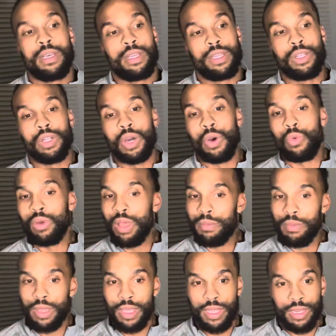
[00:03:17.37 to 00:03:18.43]

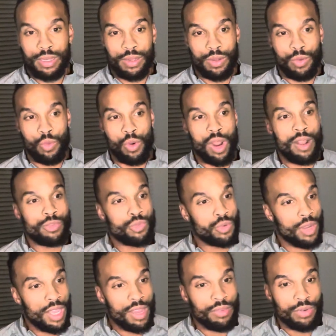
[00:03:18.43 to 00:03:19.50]
women, where I've
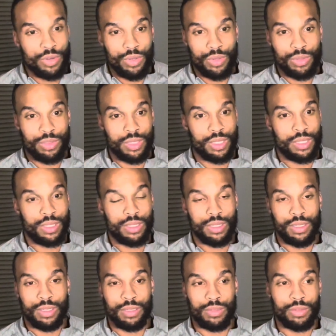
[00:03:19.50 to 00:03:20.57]
traveled,
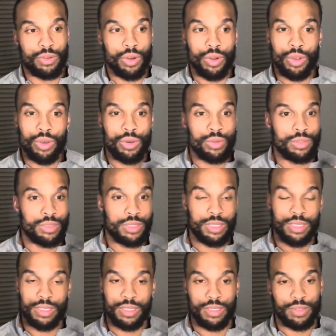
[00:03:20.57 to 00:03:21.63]
girls,
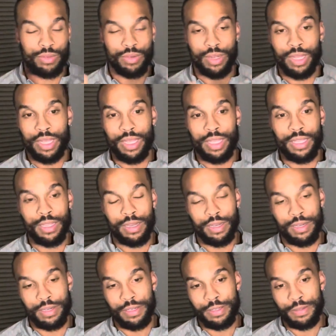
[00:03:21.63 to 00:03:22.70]
right?
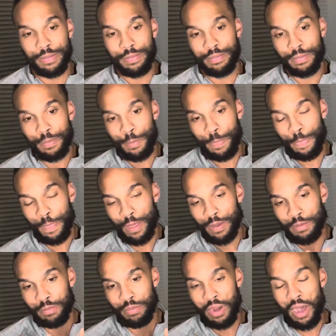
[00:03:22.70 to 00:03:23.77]

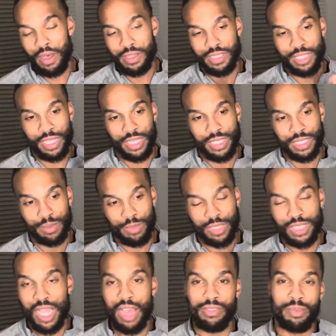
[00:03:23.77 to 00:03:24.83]
Politics. I'm gonna
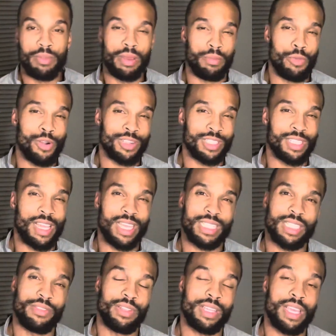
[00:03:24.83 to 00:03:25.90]
dive a bit more into that because
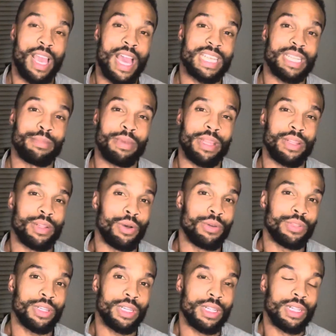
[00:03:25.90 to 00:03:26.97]
I feel like as I'm getting
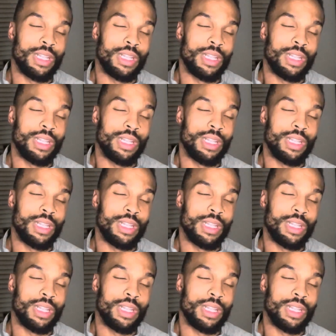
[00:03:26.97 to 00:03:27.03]
older,